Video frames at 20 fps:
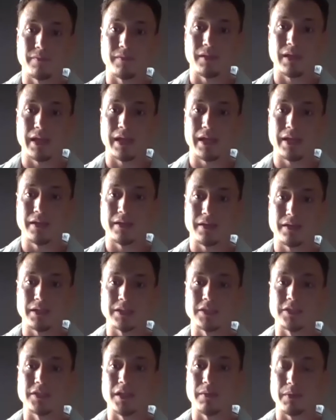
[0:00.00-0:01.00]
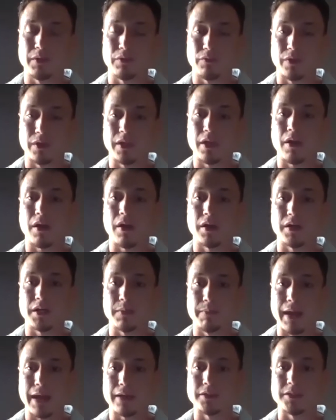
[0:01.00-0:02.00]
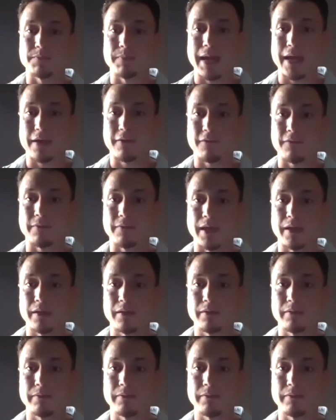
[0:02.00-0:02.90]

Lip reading: And it's going to be really hard to bounce back from that.